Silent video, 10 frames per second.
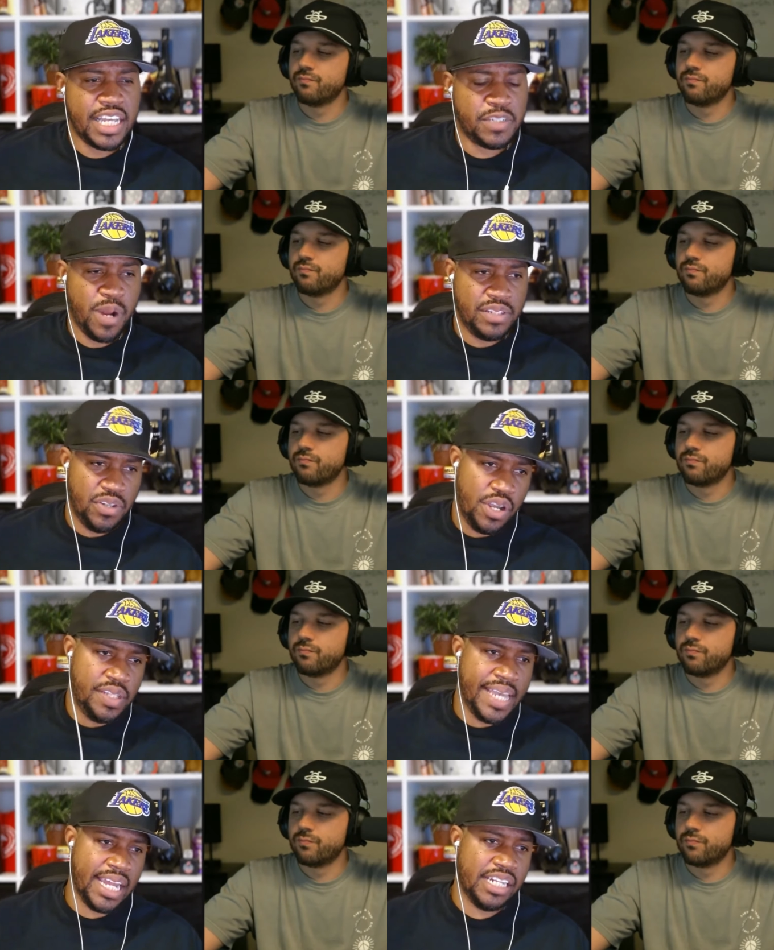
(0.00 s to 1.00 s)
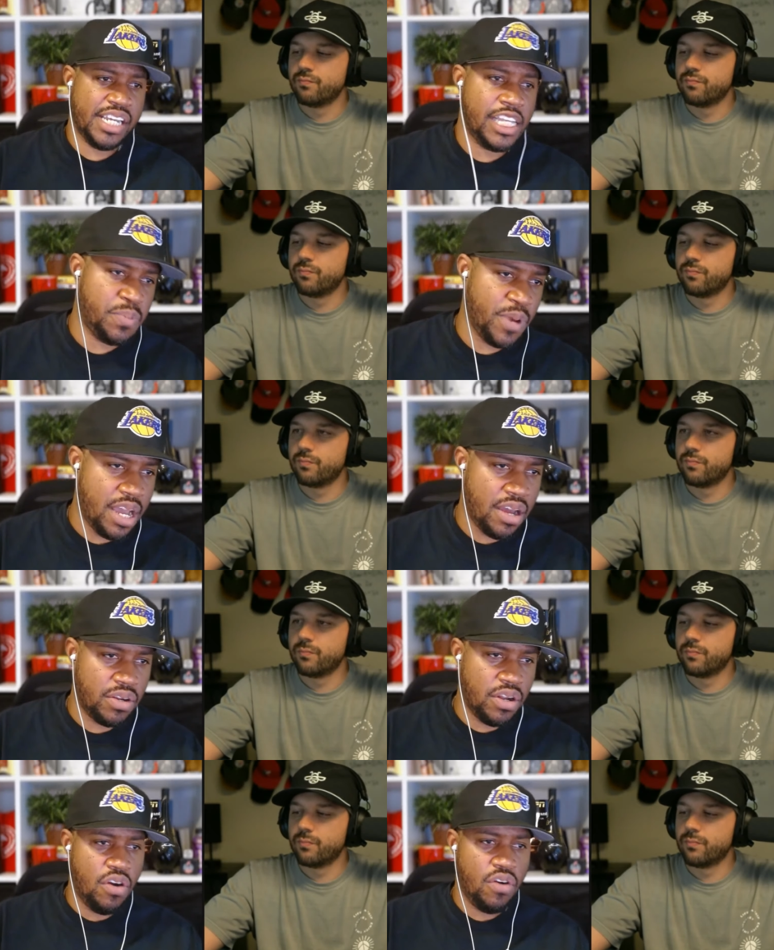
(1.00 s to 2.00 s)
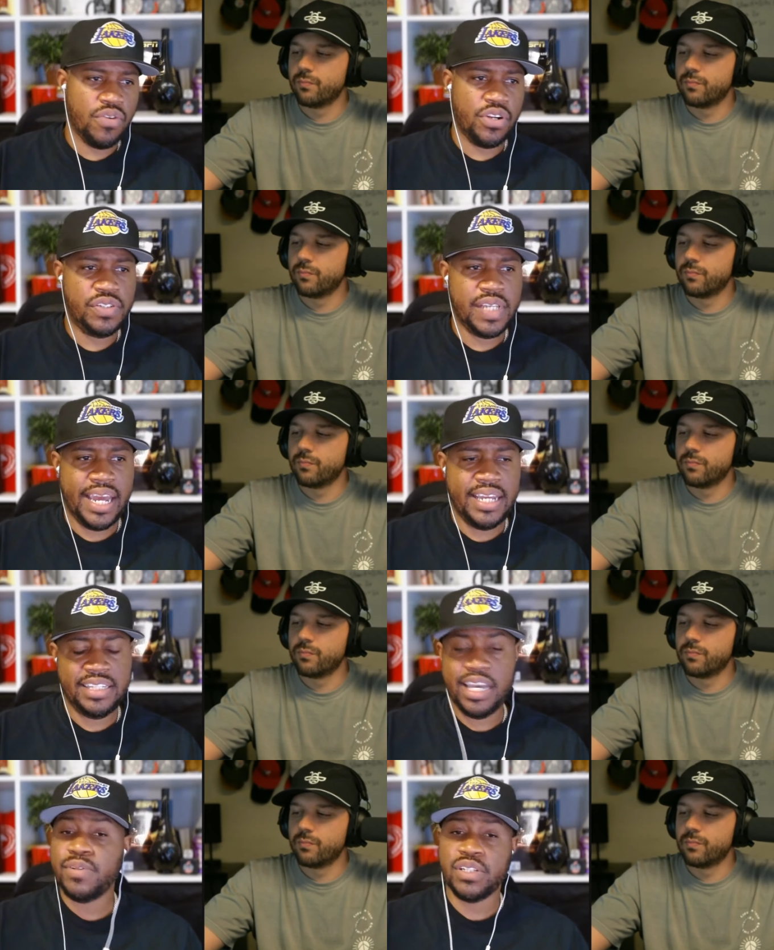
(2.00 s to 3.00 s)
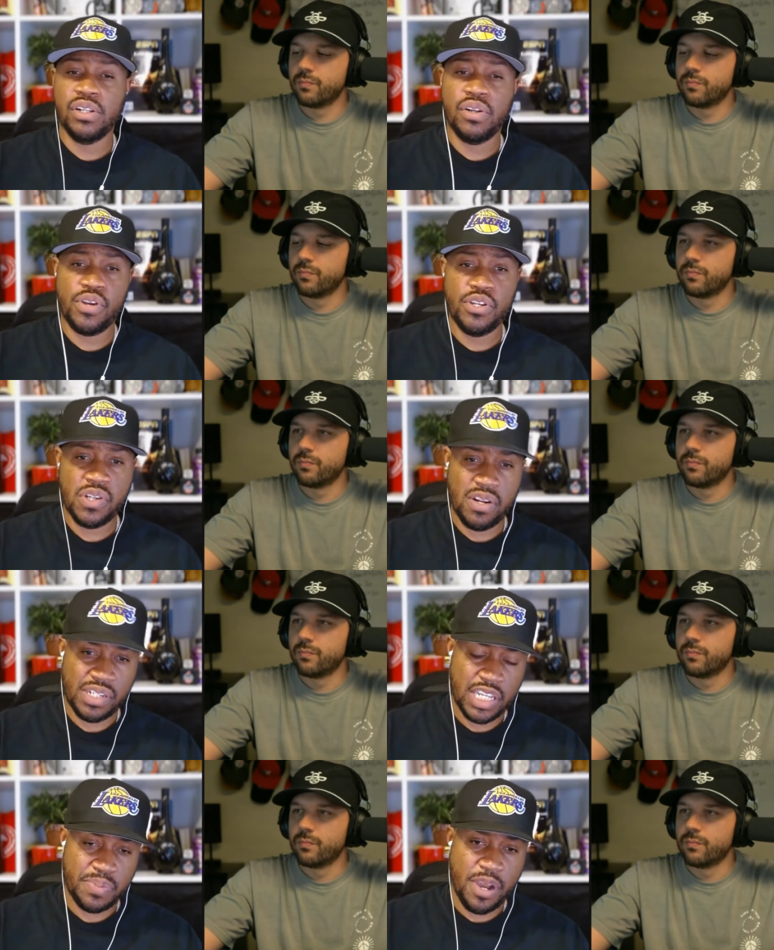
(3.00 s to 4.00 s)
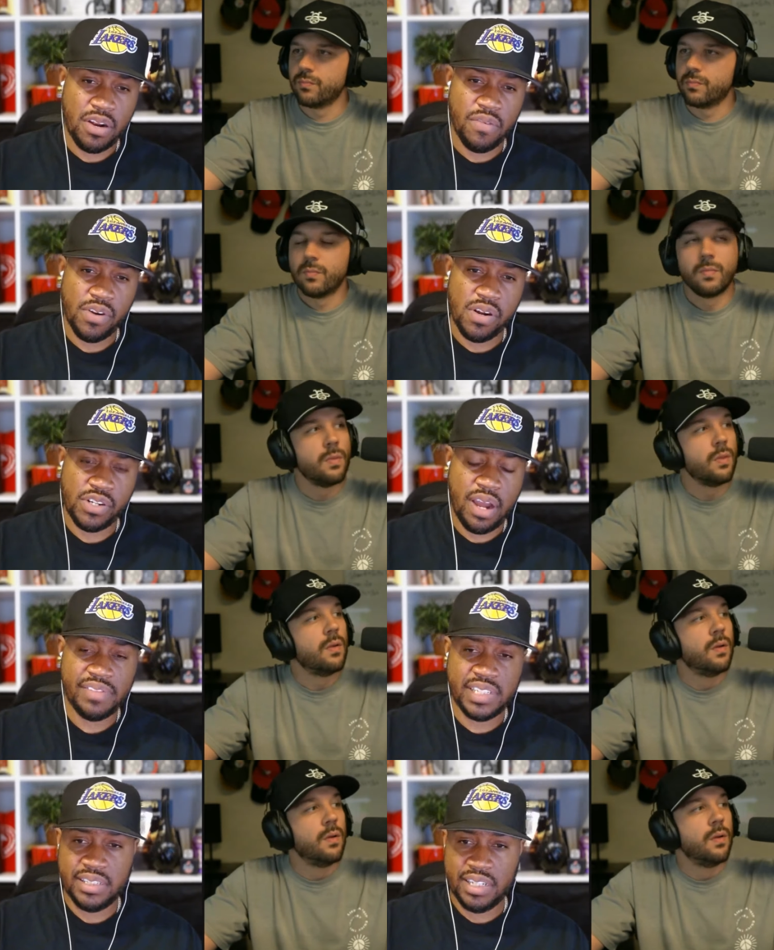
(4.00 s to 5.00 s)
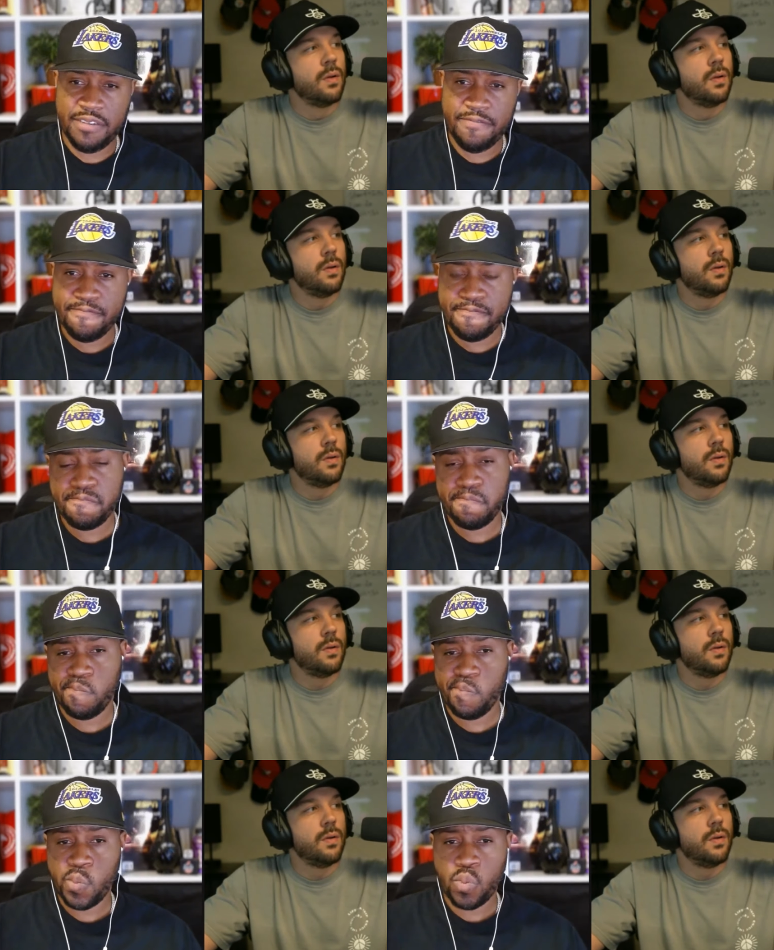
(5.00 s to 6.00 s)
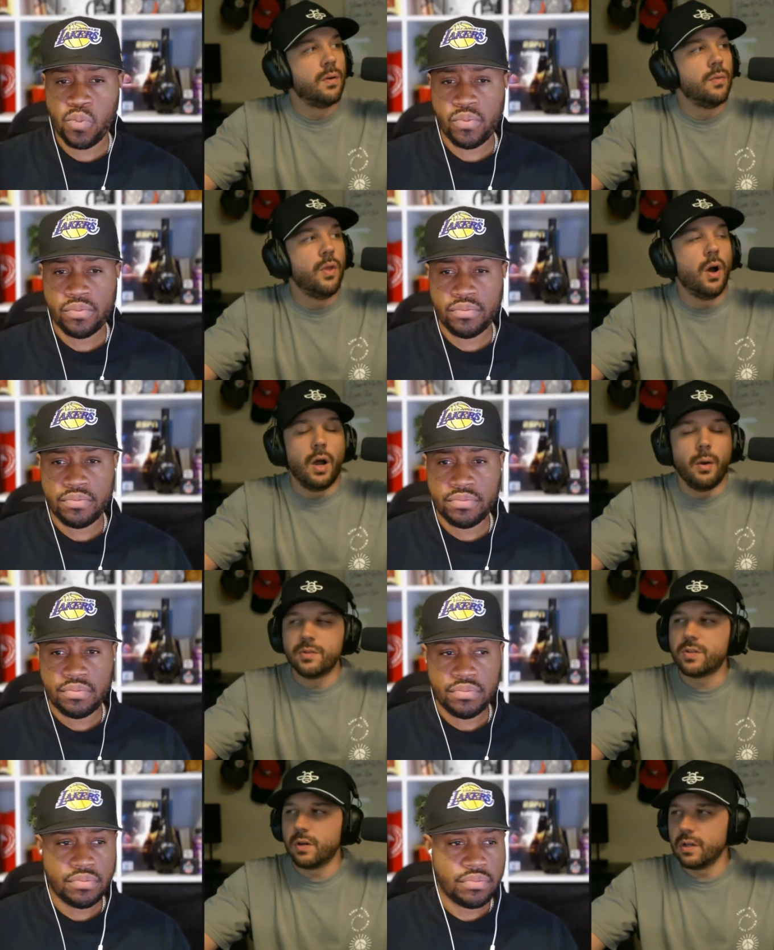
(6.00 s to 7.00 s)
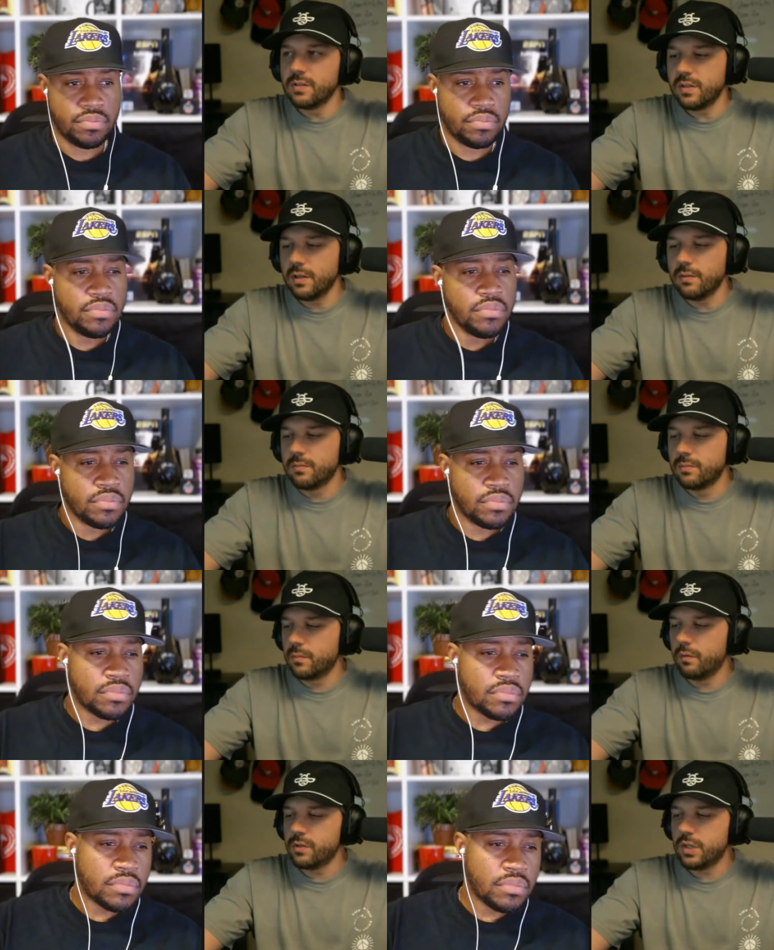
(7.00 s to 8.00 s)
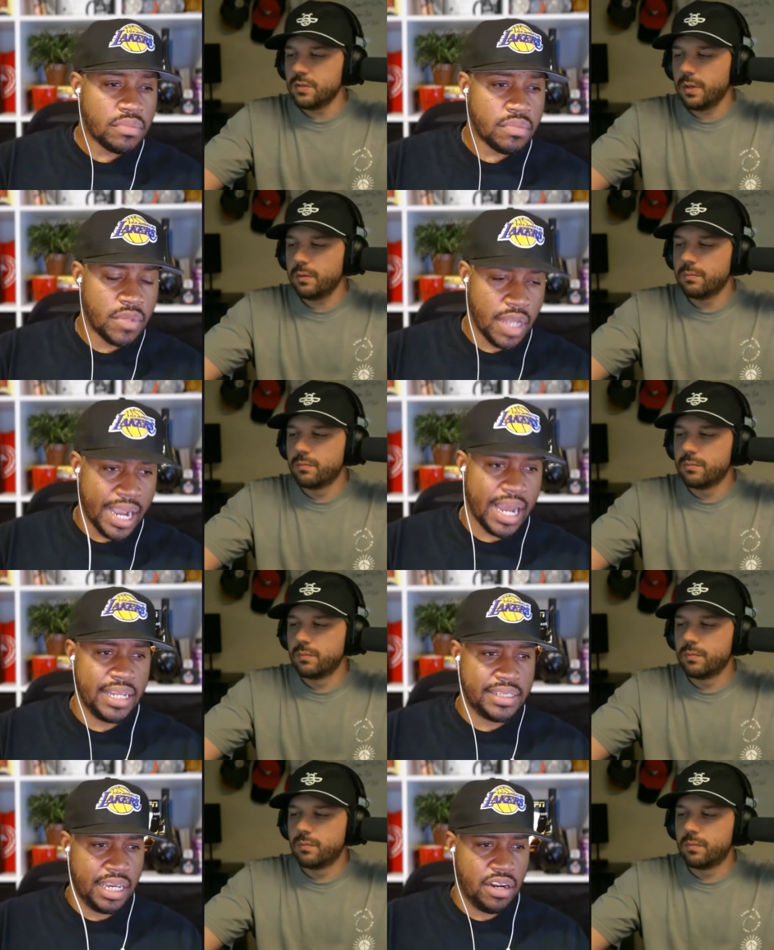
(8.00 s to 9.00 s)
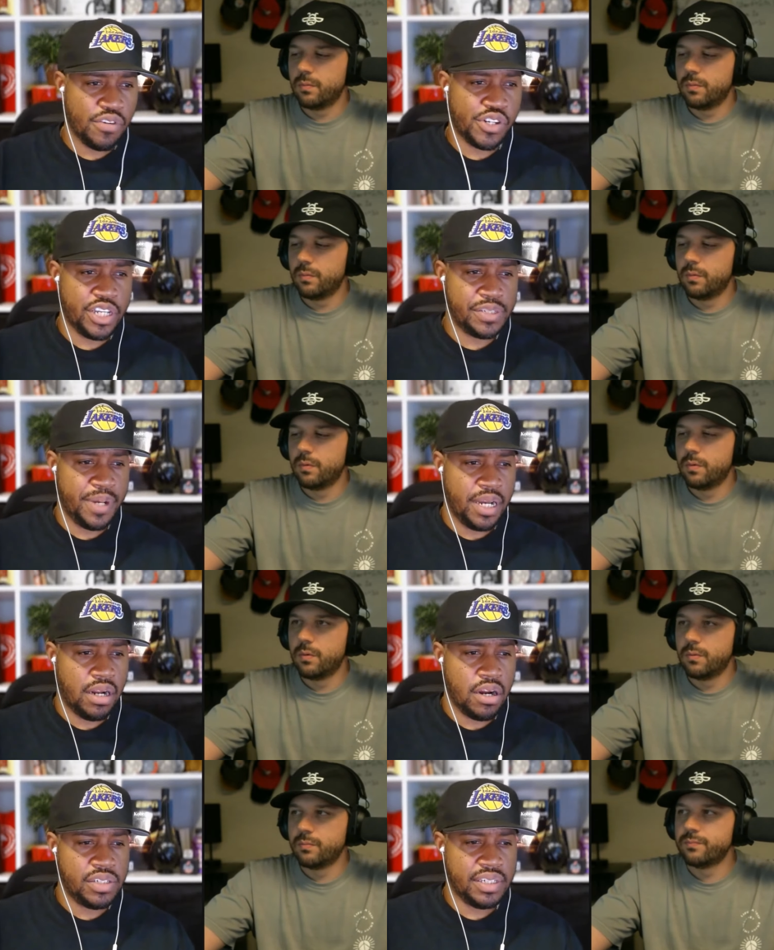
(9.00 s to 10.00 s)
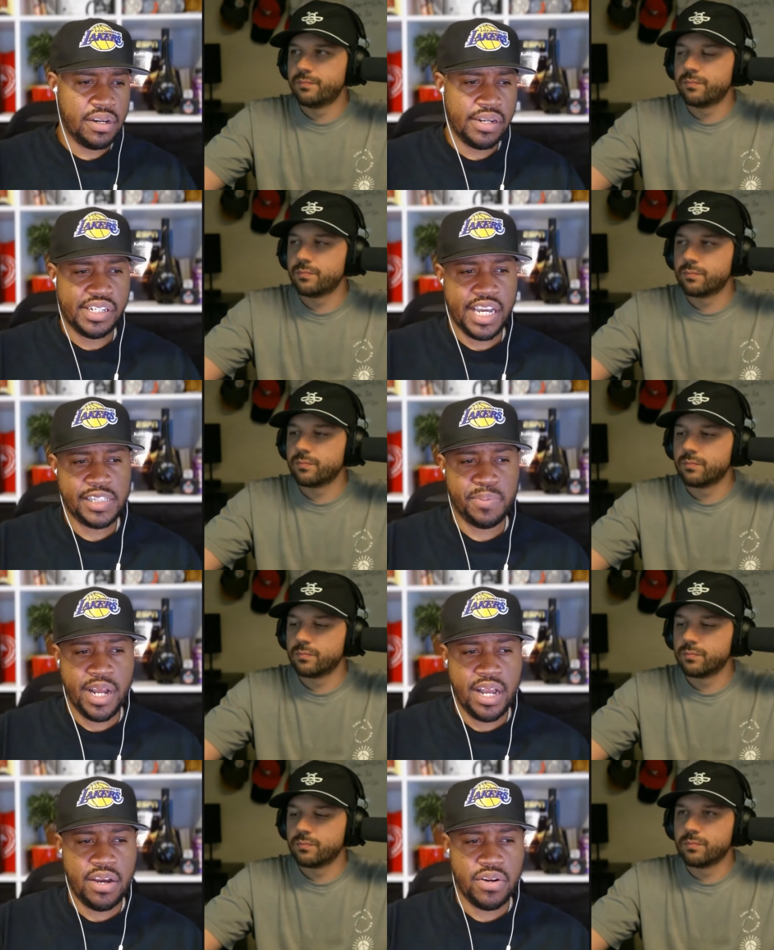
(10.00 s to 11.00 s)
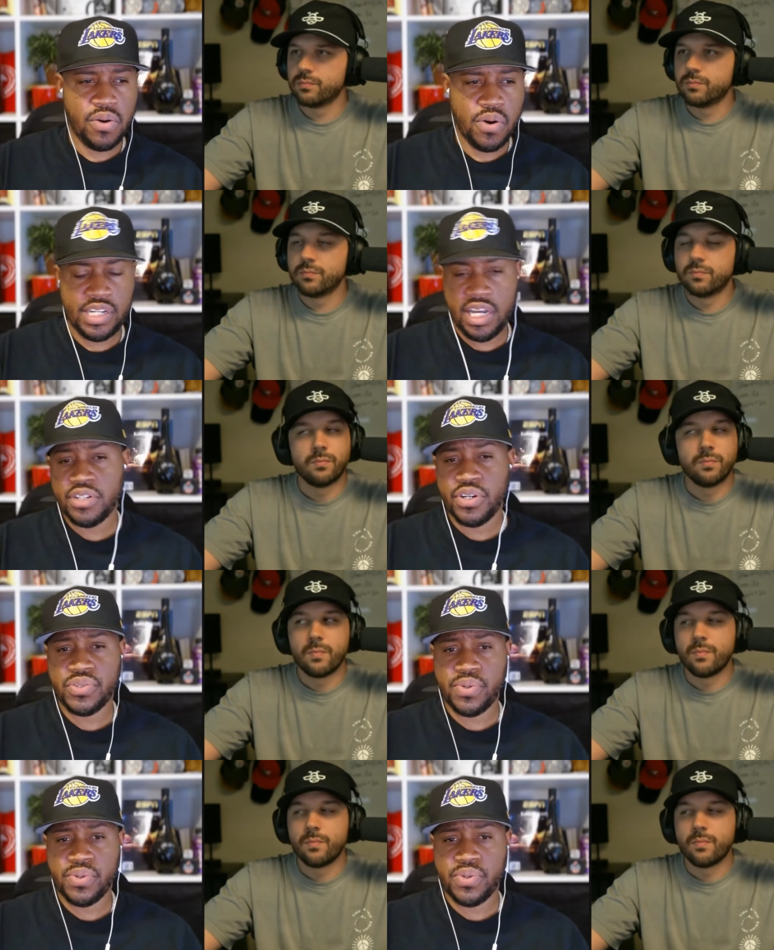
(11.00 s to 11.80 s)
Speaker 1: Chase Brown? So are you taking Chase Brown over? You said Etienne was a little lower. Are you starting Chase Brown over Travis Etienne?
Speaker 2: No, I would start Etienne over Chase Brown.
Speaker 1: I got Etienne over Chase Brown. Are you starting Chase Brown or D'Andre